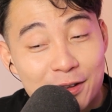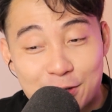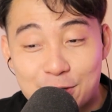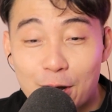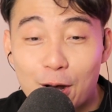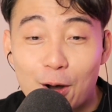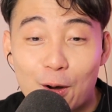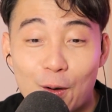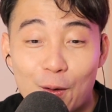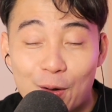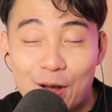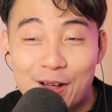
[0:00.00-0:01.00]

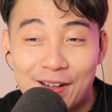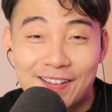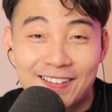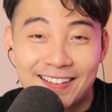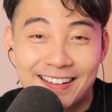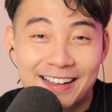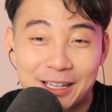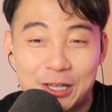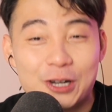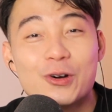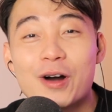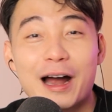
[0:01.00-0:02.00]
So
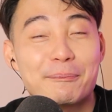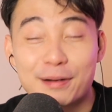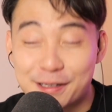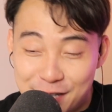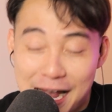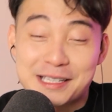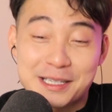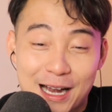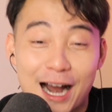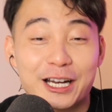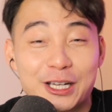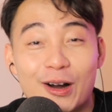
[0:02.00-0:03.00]
chances
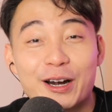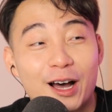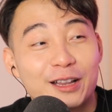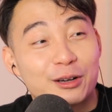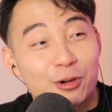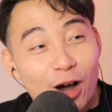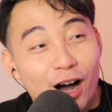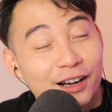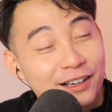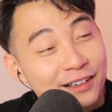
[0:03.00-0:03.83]
are you are not The Rock.